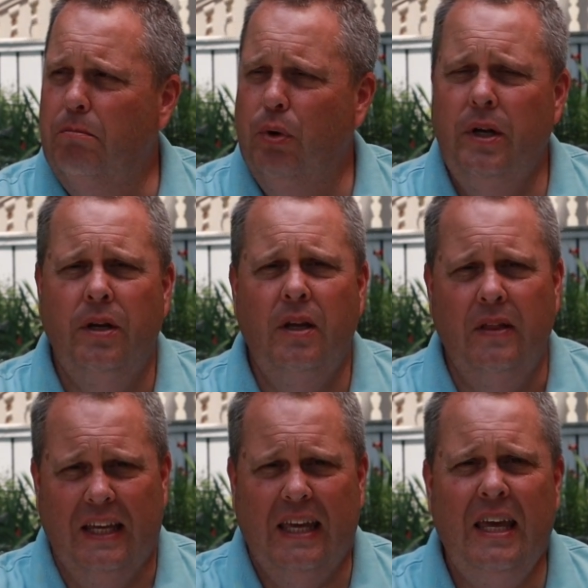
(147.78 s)
Britain
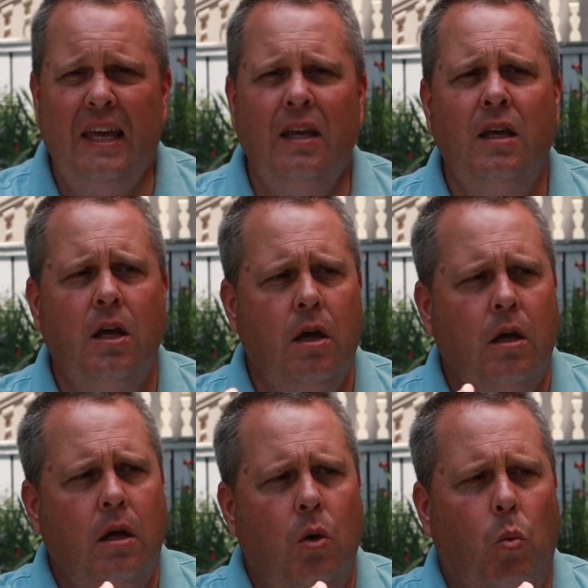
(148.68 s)
and the King
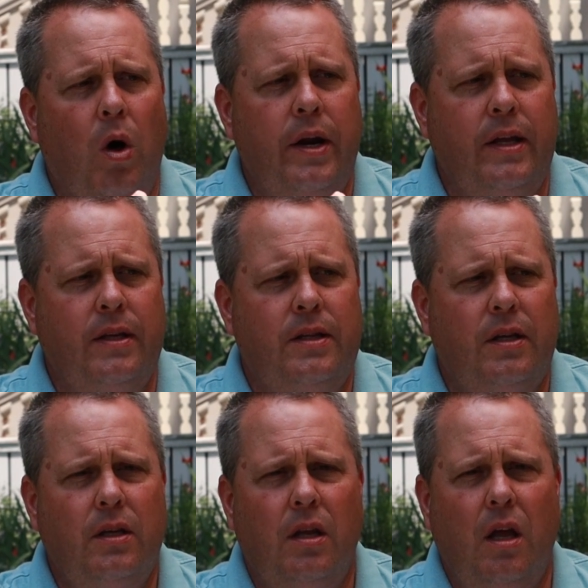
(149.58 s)
wanted
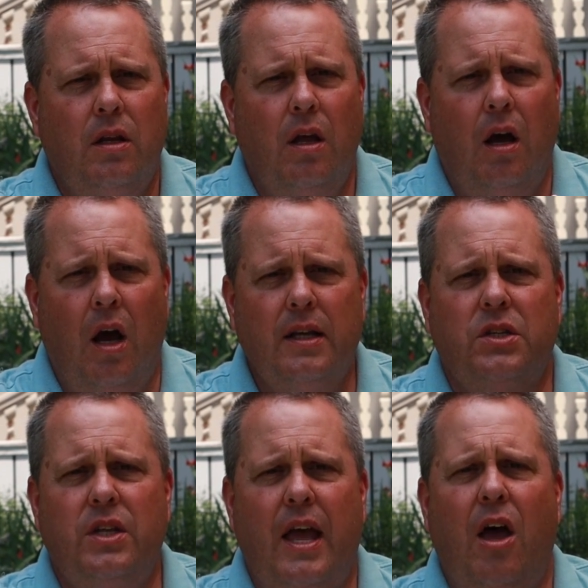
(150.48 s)

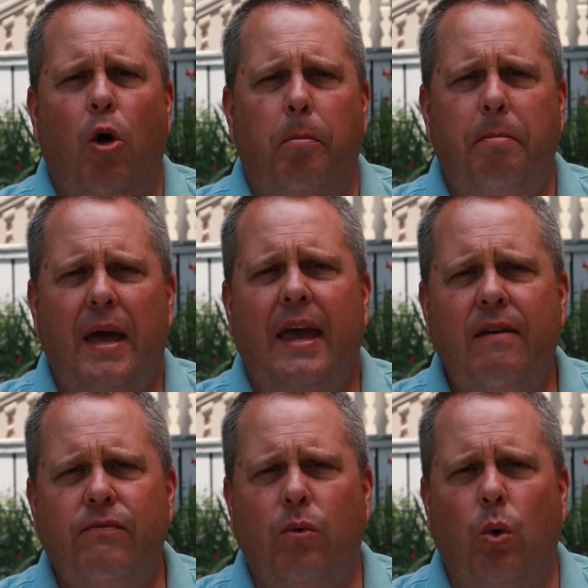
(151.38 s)
us to help
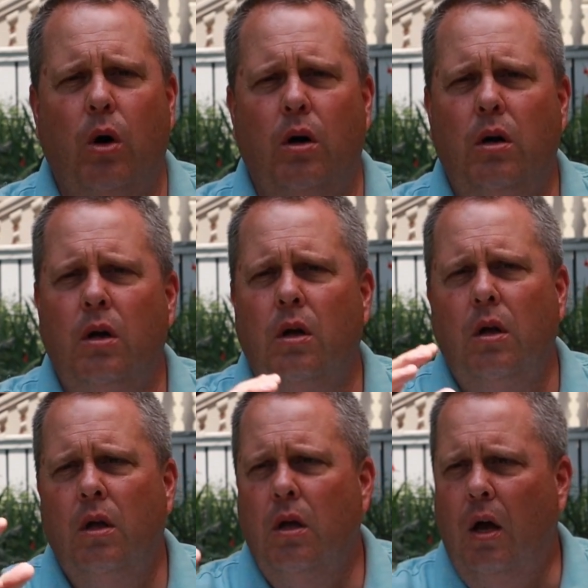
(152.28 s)
pay for
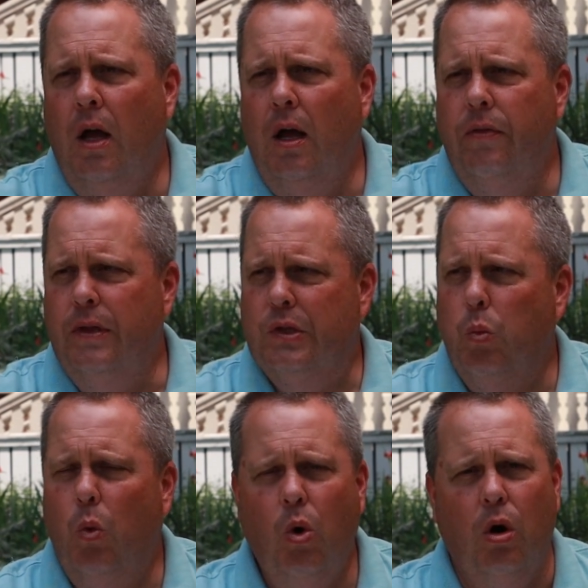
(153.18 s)
this
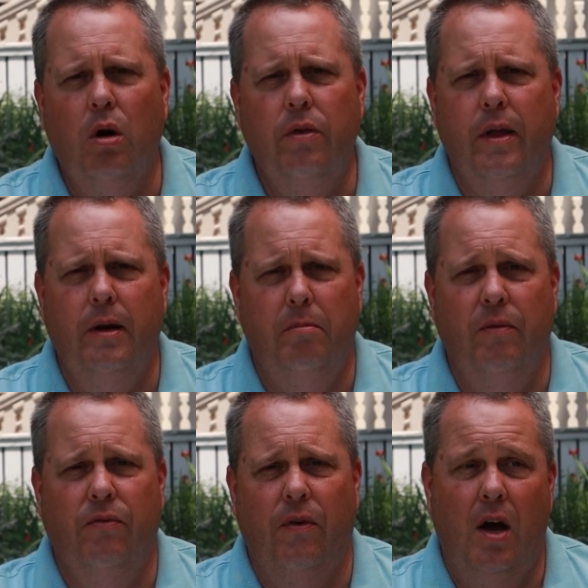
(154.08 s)
war that had
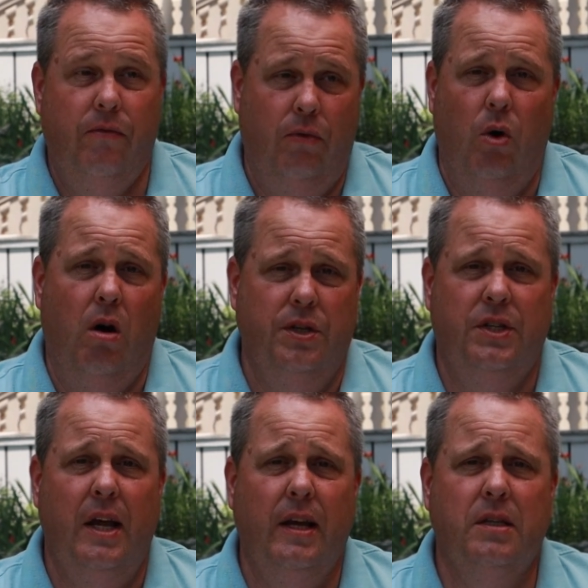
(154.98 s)
been fought for our
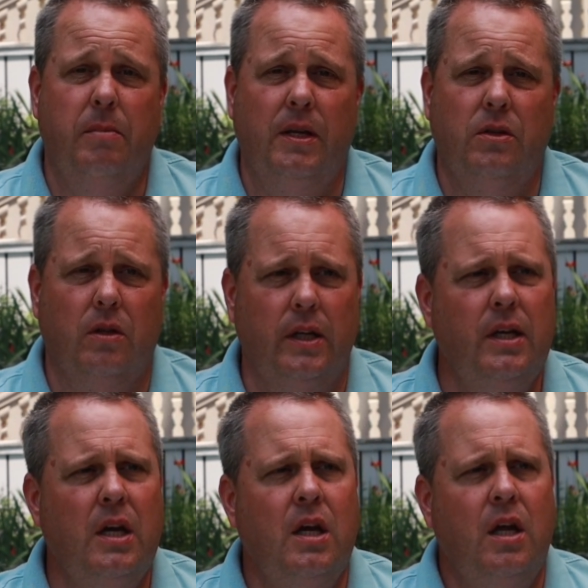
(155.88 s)
sakes, basically,
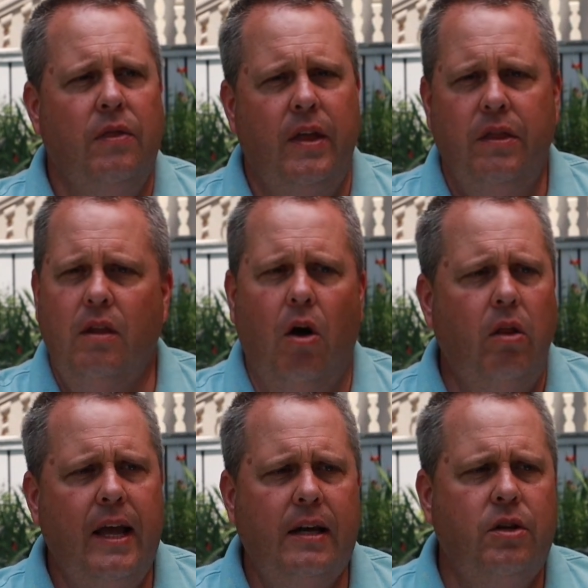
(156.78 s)
that
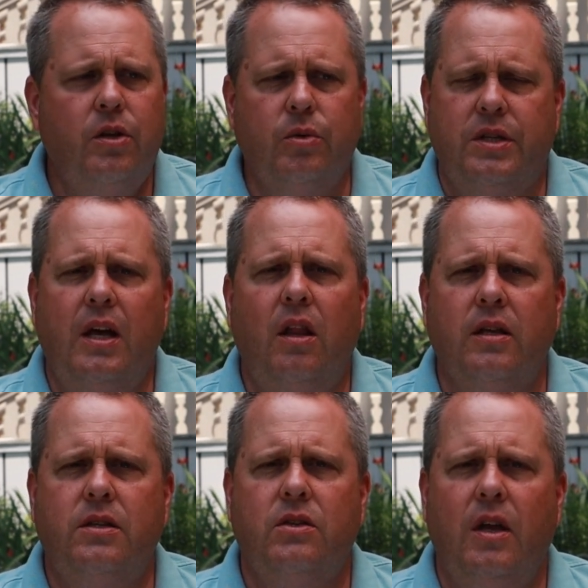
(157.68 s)
all they had to do is tell
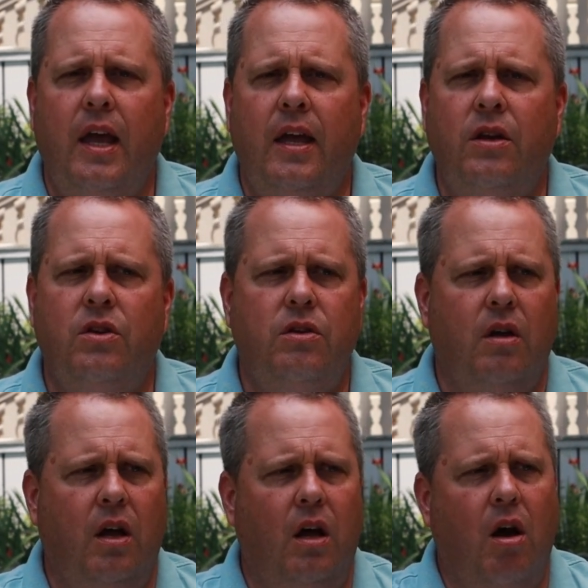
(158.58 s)
us, and
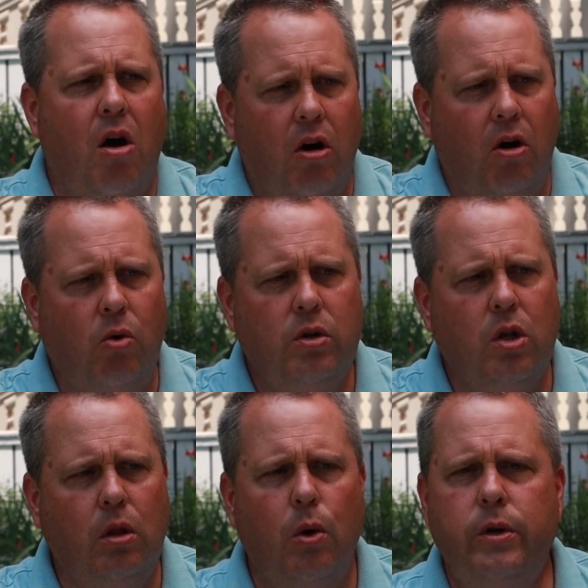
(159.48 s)
our own
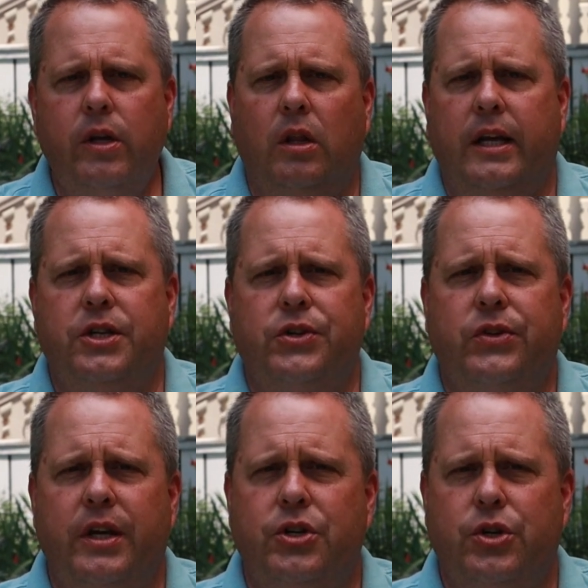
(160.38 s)
colonial
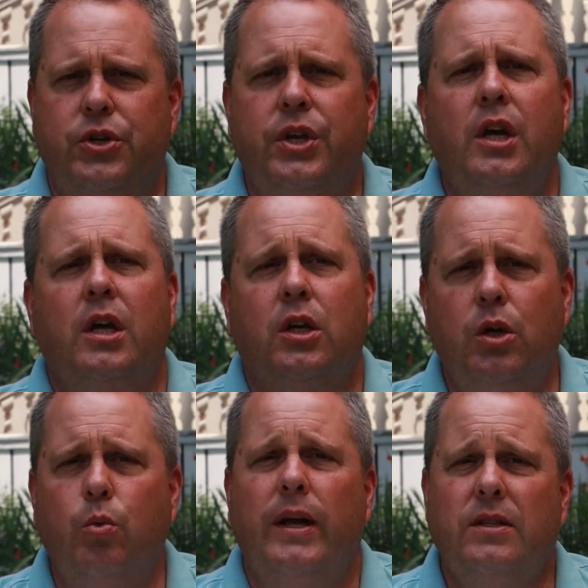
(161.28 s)
legislatures
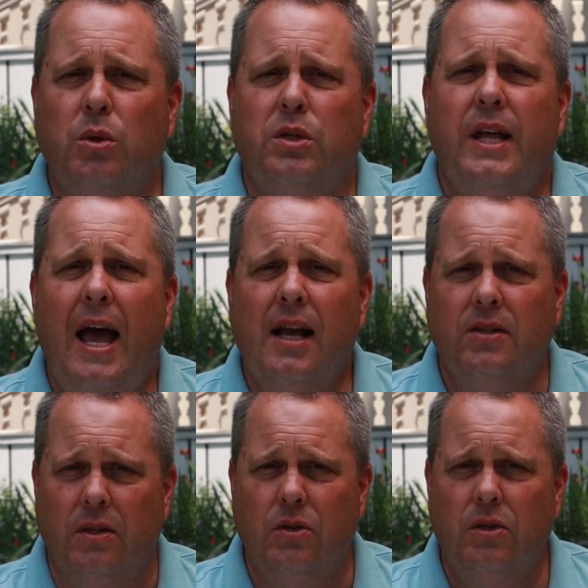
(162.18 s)
could raise those
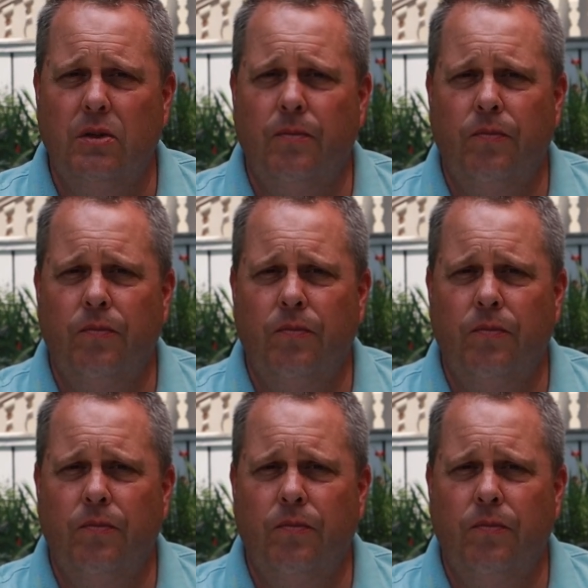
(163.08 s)
taxes.